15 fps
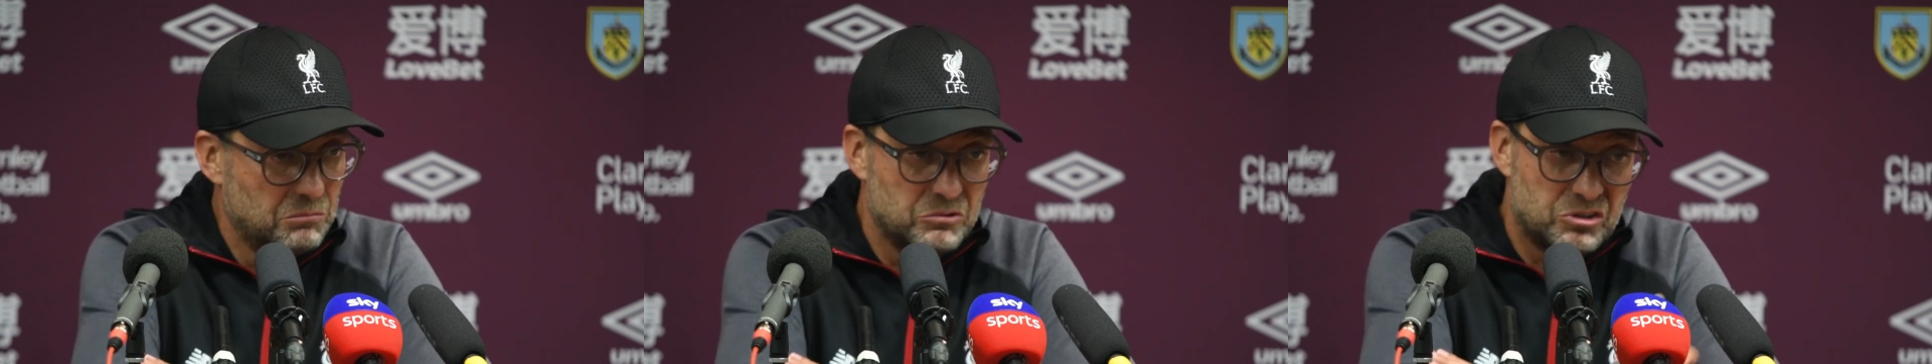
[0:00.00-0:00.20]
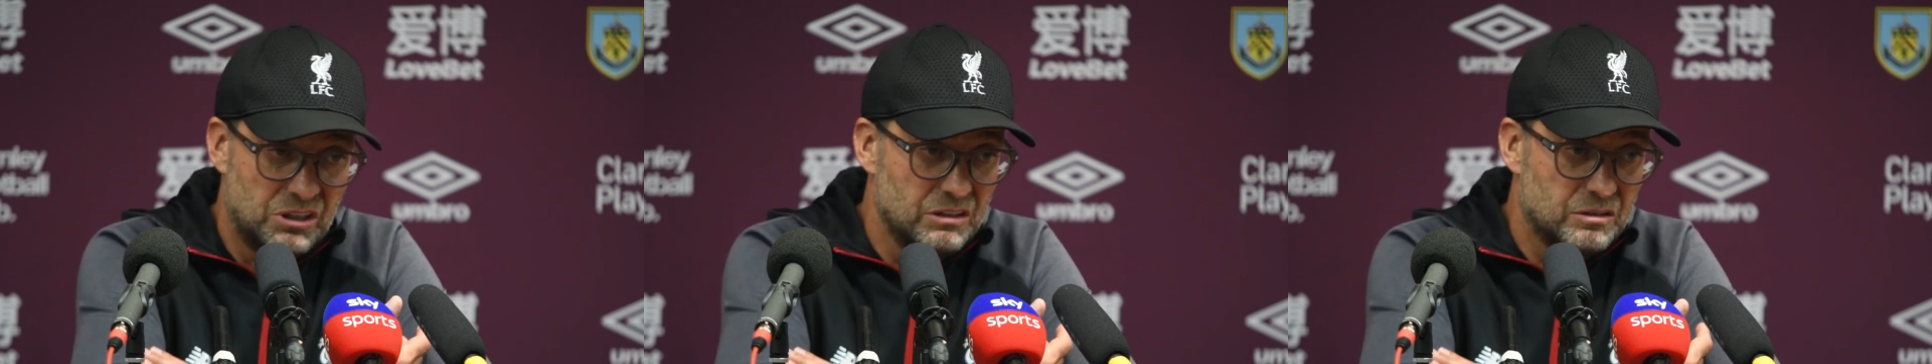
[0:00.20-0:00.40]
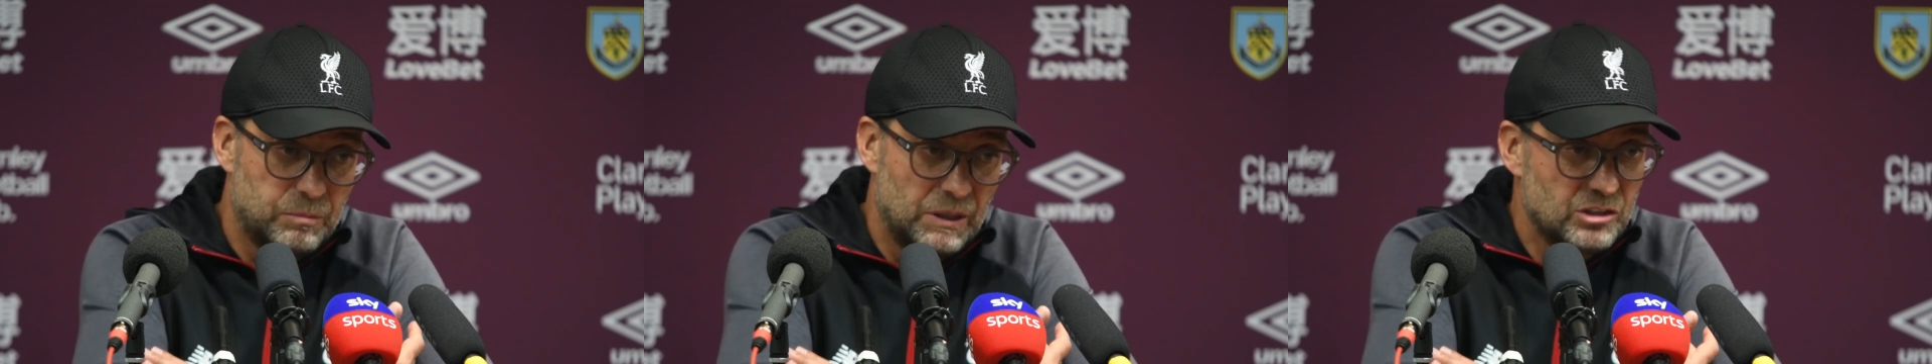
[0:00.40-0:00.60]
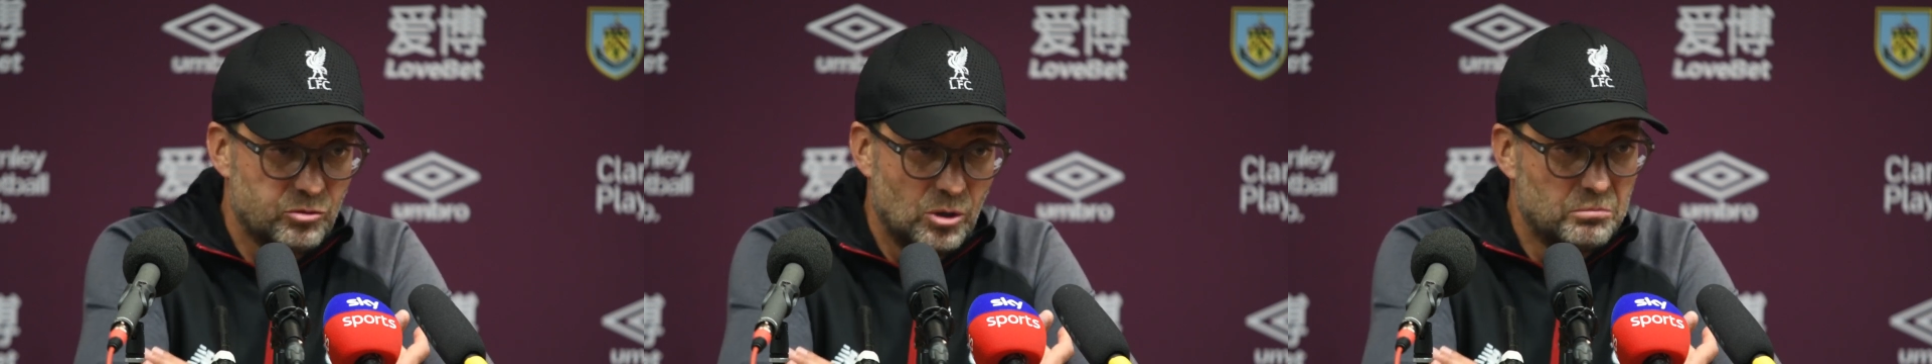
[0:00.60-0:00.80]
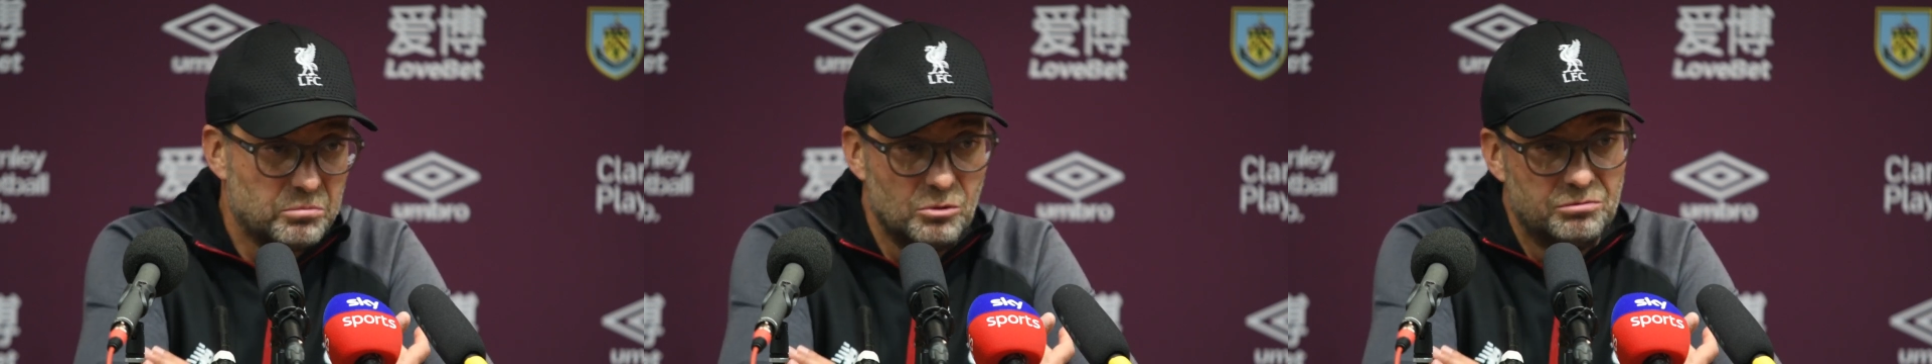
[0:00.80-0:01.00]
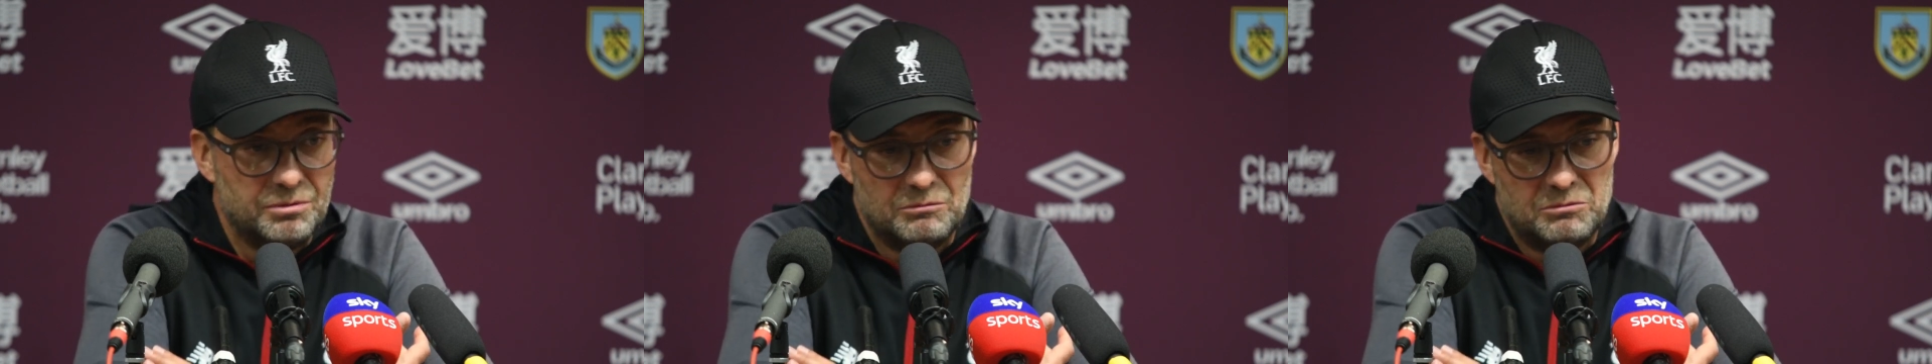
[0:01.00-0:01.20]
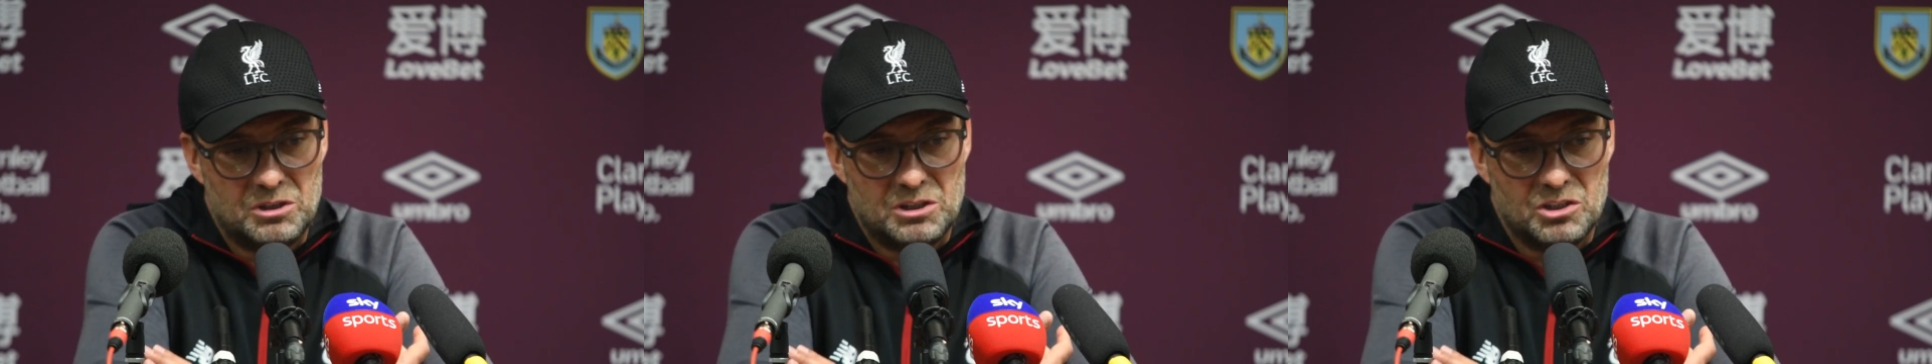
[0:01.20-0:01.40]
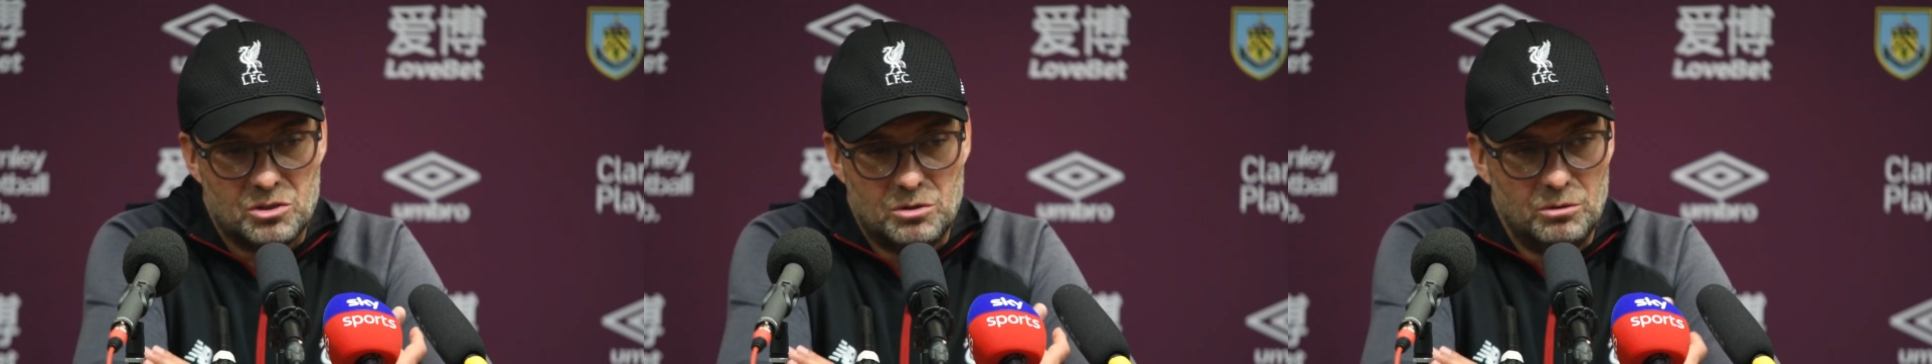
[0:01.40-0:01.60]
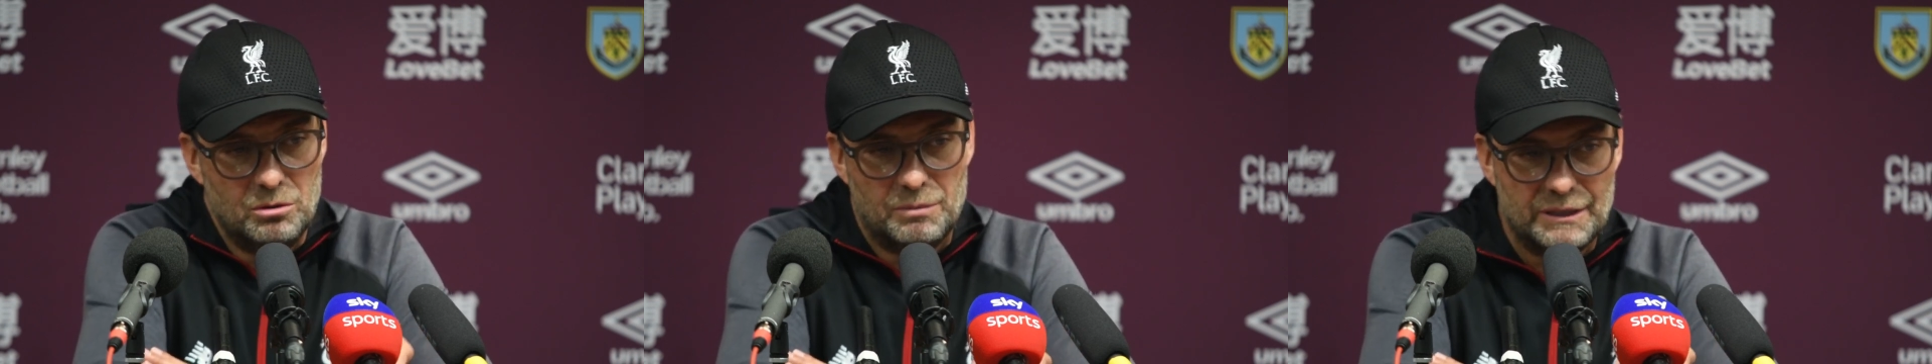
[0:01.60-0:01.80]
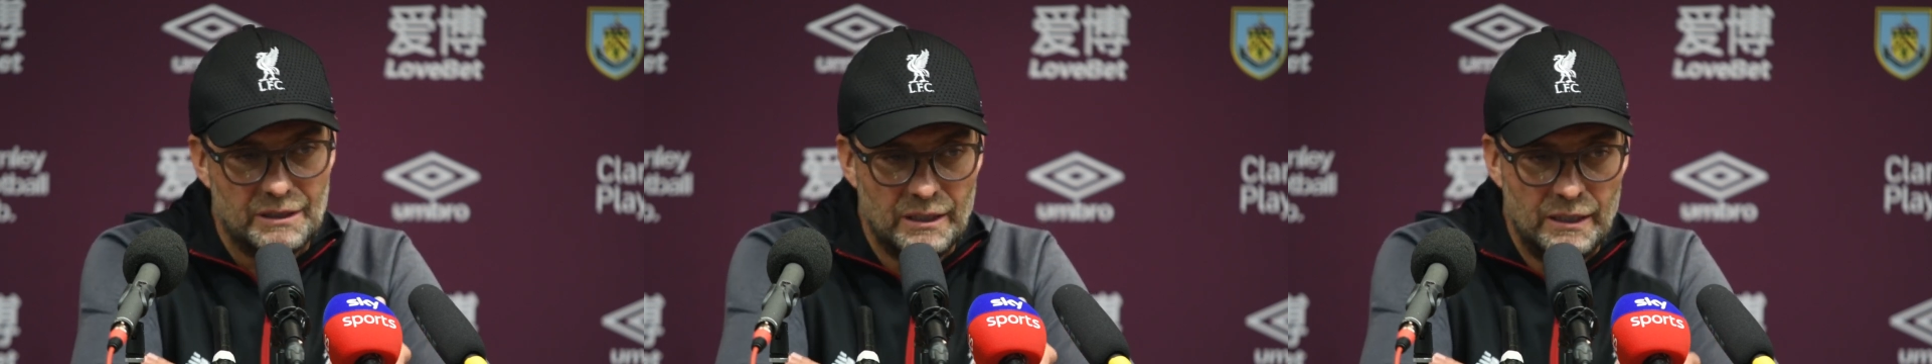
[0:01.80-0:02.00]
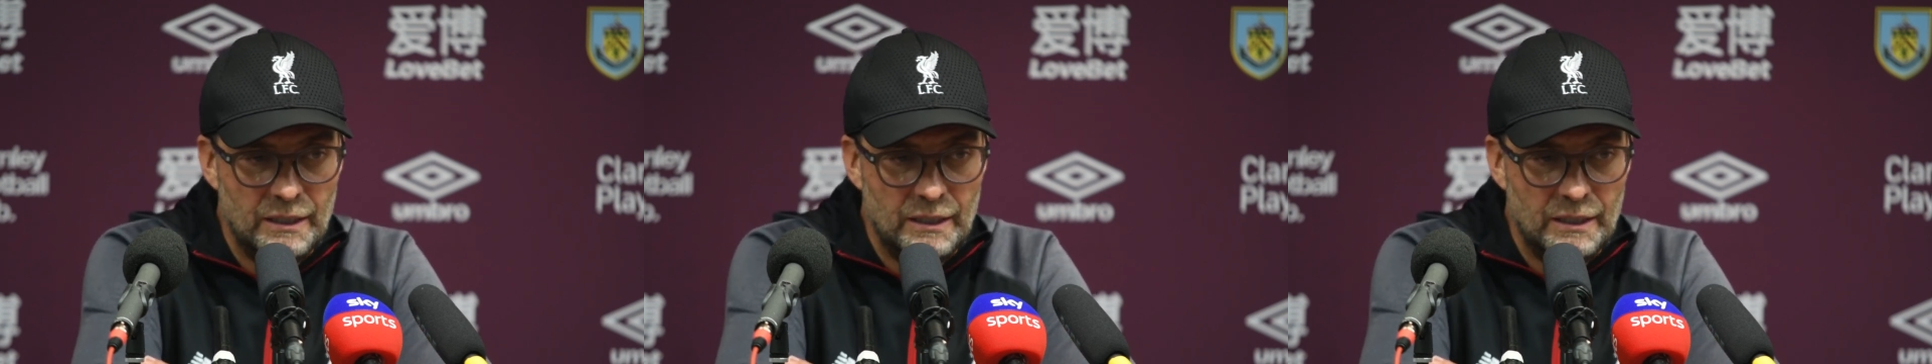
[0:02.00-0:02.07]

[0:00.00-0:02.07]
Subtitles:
still space for improvement, which is cool. But